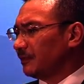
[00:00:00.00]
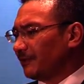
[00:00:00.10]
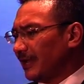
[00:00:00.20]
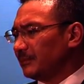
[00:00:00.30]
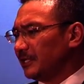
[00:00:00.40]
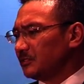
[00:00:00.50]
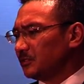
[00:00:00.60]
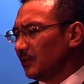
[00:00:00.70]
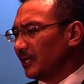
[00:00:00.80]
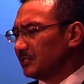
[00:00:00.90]
the families,
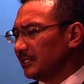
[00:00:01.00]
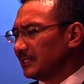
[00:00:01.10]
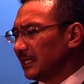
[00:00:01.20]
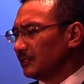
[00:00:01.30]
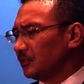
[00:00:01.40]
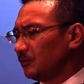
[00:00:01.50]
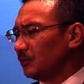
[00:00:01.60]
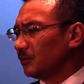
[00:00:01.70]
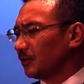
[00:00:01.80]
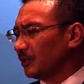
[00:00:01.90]
to actually tell the
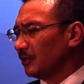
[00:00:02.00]
truth.